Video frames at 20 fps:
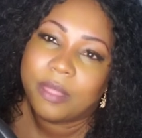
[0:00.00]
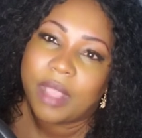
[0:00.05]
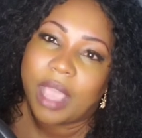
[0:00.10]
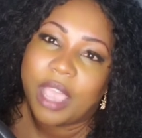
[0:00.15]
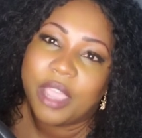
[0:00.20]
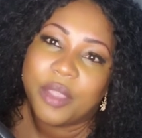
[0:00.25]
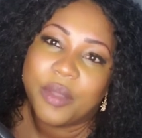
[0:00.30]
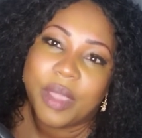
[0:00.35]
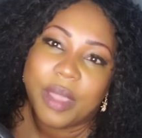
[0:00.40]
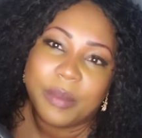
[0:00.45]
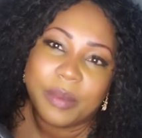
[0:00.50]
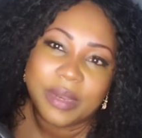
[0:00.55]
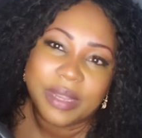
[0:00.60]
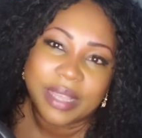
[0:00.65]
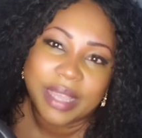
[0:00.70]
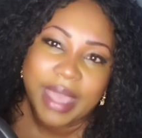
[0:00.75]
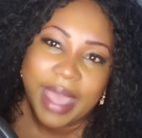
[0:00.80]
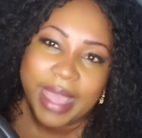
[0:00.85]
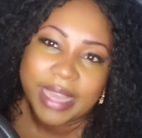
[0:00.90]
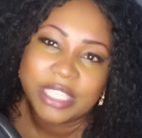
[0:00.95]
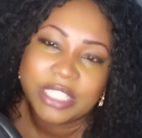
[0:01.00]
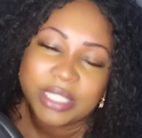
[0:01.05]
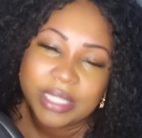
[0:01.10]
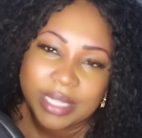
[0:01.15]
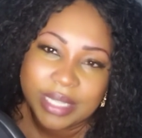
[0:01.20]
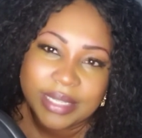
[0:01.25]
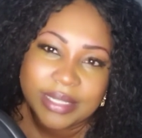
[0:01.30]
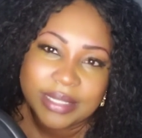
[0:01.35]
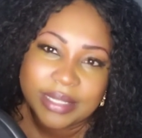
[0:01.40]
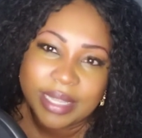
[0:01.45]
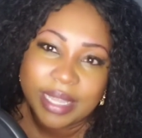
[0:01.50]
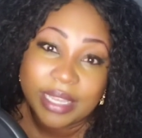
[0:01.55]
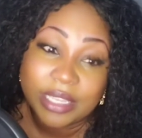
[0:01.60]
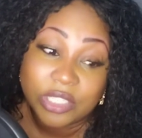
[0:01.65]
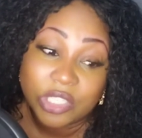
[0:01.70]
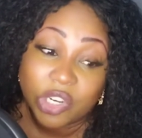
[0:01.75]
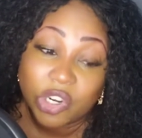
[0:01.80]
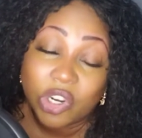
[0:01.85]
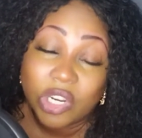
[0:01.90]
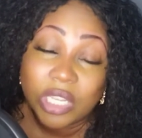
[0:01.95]
And you're able to catch these
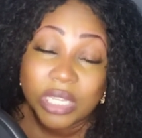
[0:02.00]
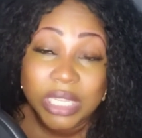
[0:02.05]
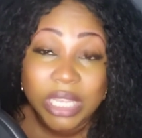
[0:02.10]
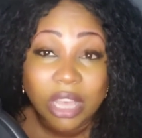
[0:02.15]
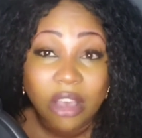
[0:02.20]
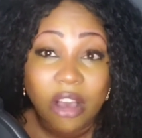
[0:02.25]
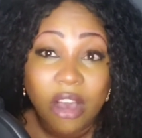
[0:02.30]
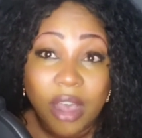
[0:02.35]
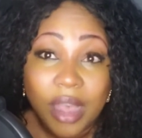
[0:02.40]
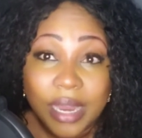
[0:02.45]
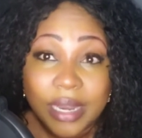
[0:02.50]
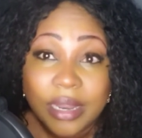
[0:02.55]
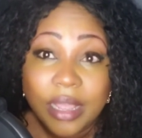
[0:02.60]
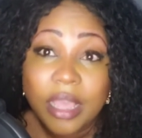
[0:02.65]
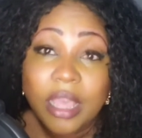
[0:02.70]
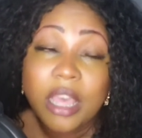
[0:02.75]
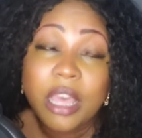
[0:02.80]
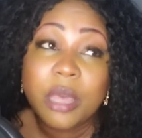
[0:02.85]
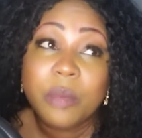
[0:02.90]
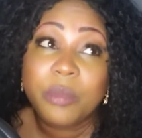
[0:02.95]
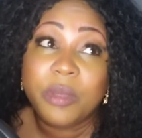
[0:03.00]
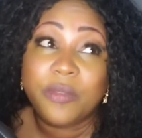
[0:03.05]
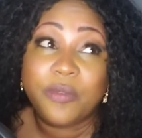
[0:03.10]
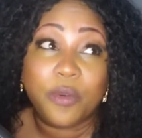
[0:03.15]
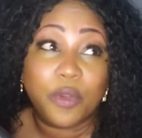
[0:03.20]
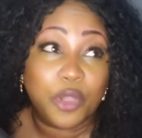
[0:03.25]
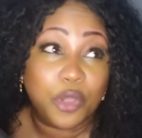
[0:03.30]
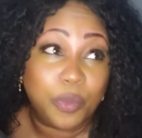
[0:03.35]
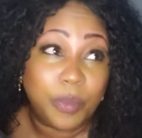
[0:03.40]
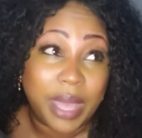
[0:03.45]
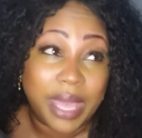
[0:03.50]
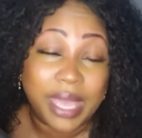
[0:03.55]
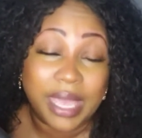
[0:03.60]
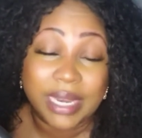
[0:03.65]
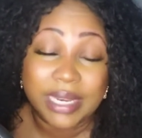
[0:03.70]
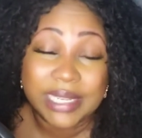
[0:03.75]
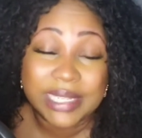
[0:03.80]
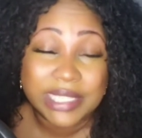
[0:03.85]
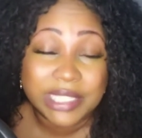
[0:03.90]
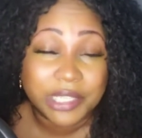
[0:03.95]
things early on before you make
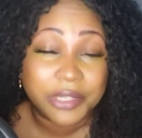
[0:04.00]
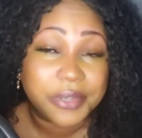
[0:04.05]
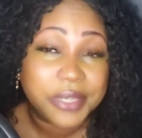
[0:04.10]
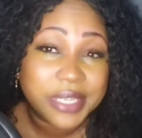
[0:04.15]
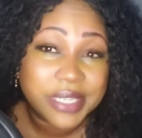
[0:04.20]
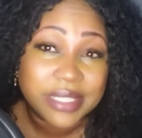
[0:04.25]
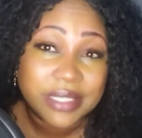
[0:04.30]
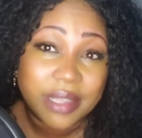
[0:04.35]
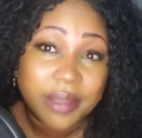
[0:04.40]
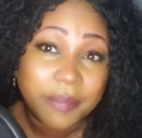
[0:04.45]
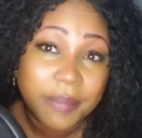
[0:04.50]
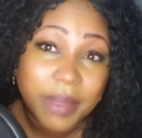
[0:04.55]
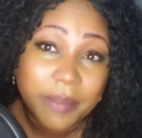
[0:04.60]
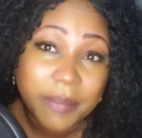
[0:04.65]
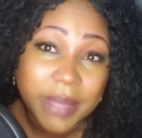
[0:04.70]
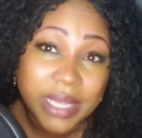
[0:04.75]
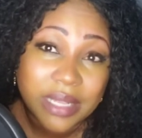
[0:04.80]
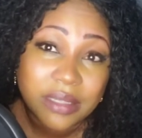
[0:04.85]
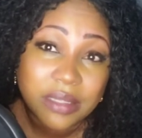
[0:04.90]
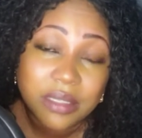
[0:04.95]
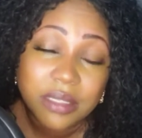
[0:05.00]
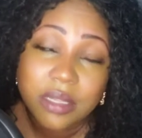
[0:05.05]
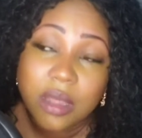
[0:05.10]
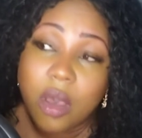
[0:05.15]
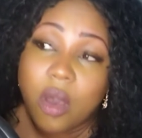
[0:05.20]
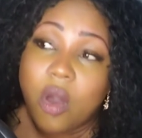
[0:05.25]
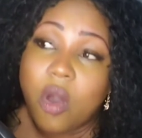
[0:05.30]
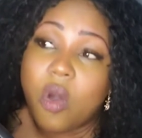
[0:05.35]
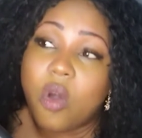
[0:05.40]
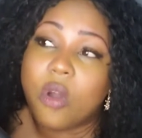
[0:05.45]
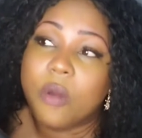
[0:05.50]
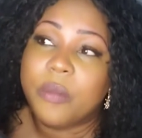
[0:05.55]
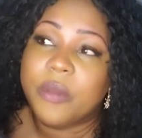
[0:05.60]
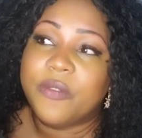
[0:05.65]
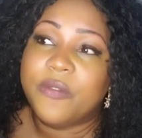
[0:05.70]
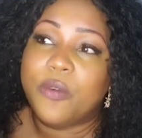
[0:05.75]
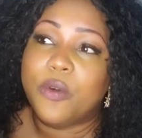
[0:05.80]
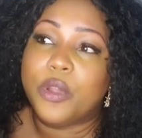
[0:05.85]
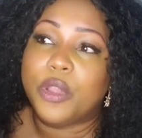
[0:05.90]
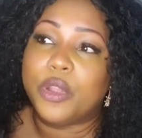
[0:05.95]
any serious commitments or
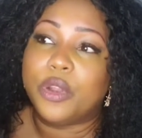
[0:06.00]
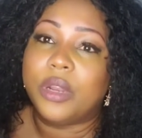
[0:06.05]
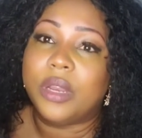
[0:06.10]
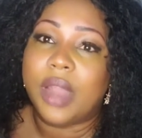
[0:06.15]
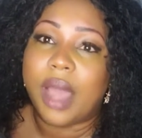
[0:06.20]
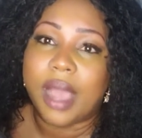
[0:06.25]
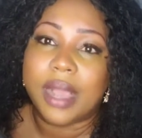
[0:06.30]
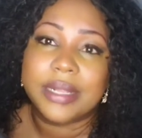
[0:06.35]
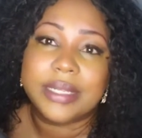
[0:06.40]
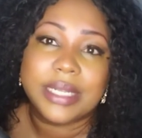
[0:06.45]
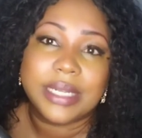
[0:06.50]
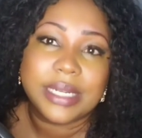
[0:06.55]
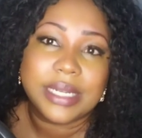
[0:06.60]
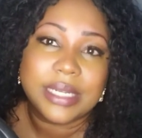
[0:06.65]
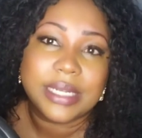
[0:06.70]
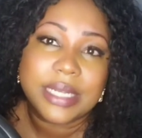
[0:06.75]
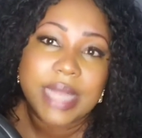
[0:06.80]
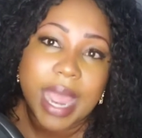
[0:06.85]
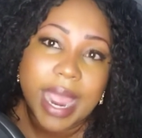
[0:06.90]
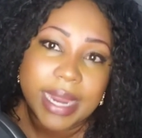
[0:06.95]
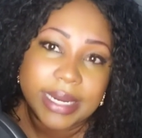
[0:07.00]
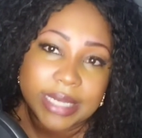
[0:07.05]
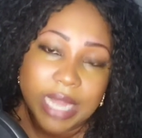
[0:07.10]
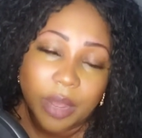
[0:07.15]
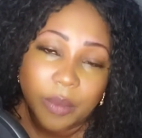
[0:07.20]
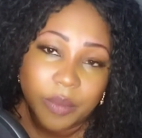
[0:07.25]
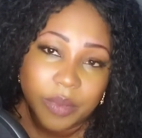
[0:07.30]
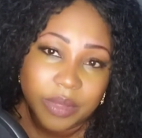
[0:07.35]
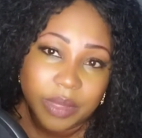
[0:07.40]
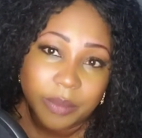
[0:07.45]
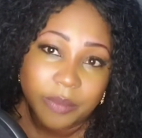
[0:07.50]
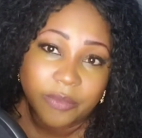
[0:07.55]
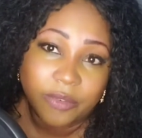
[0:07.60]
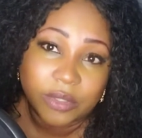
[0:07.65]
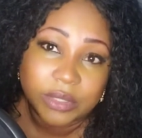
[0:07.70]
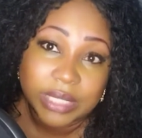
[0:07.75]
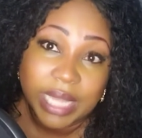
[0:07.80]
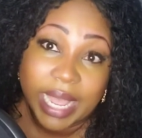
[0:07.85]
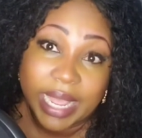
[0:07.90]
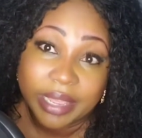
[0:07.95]
before you're locked in and tied down with them
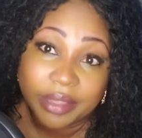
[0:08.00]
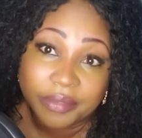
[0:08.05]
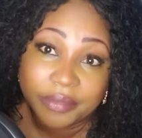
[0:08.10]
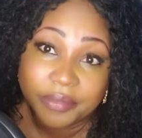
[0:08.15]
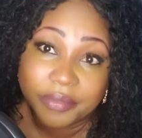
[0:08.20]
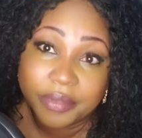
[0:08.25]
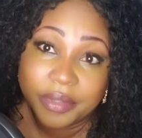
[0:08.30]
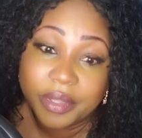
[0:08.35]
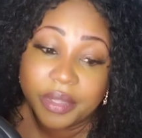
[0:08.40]
for life.